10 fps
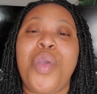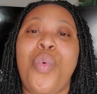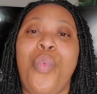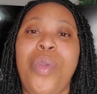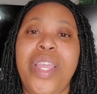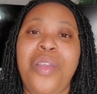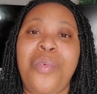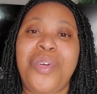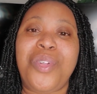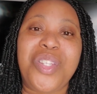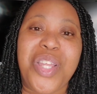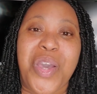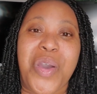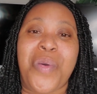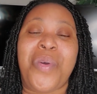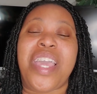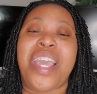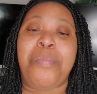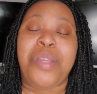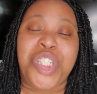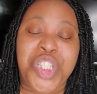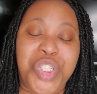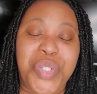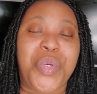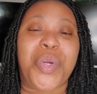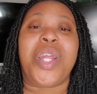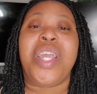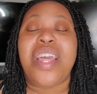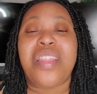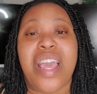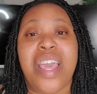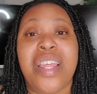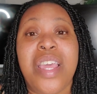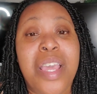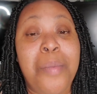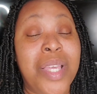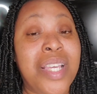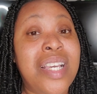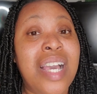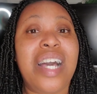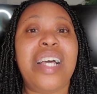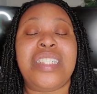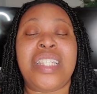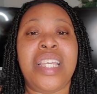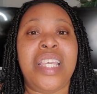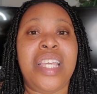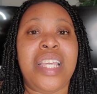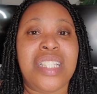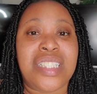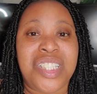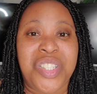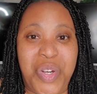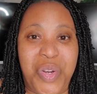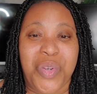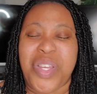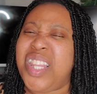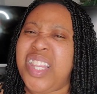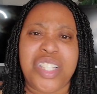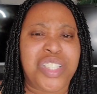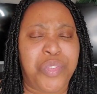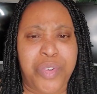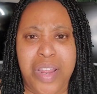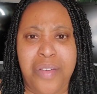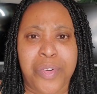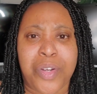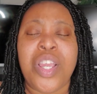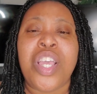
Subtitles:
we will know and be sure that because he is eternal and lives forever,